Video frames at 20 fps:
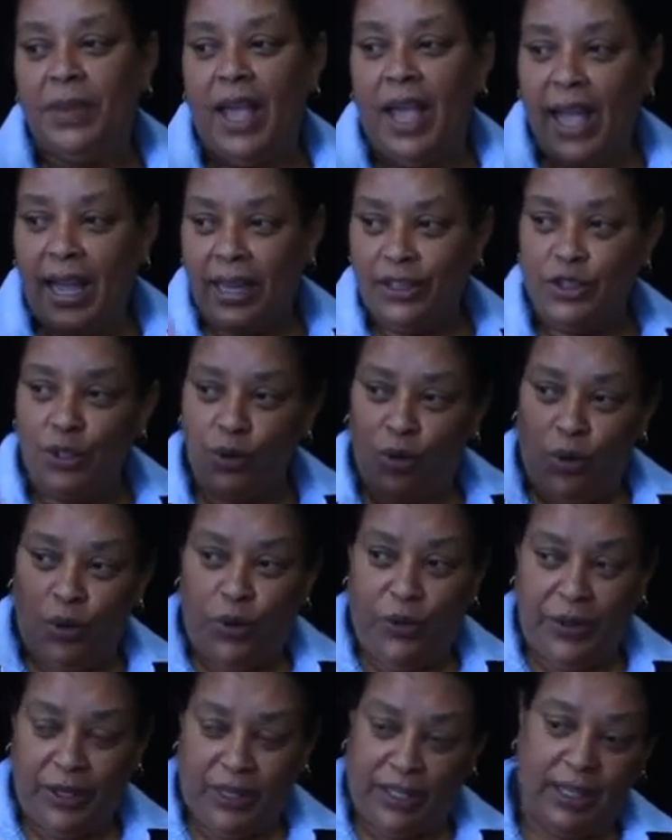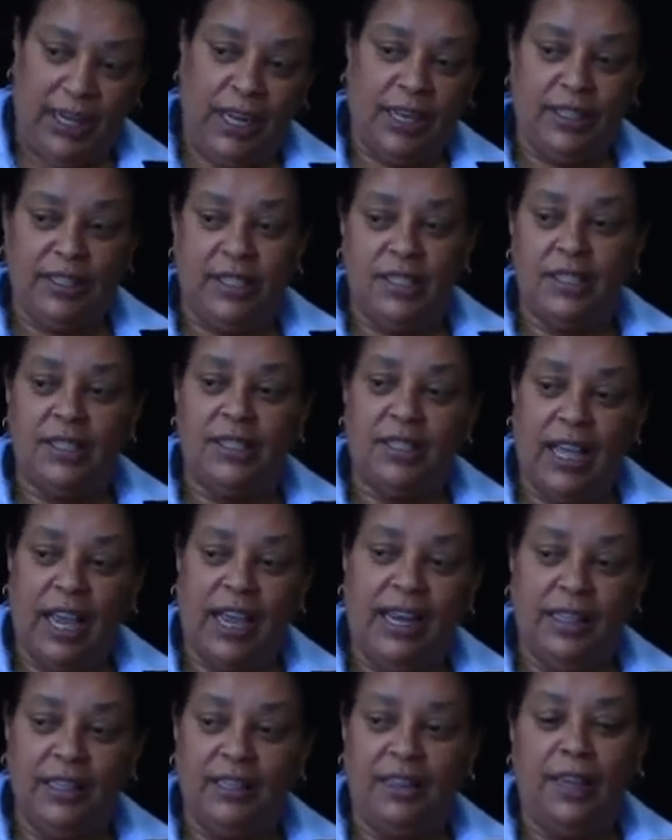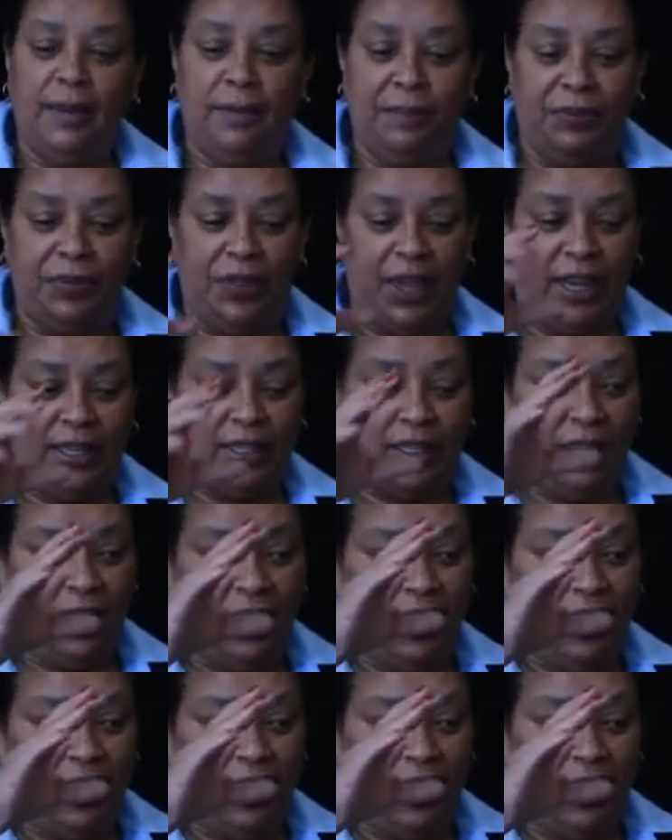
and to all the creditors, telling them that